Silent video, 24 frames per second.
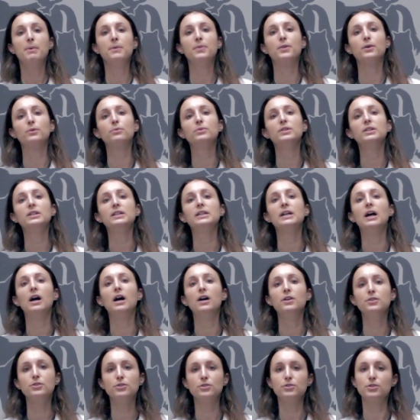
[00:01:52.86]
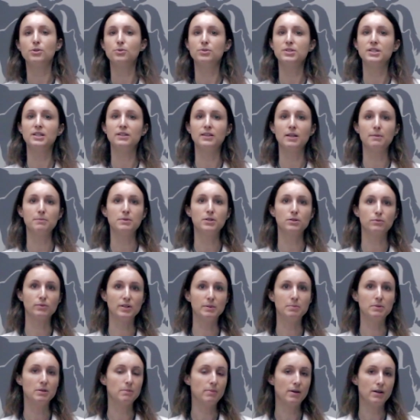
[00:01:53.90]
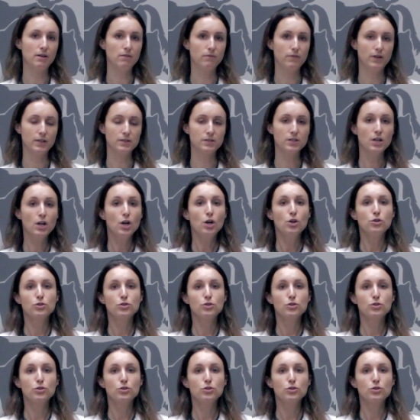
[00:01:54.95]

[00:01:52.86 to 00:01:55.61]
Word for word: but they're really underdosing them to reap the benefits.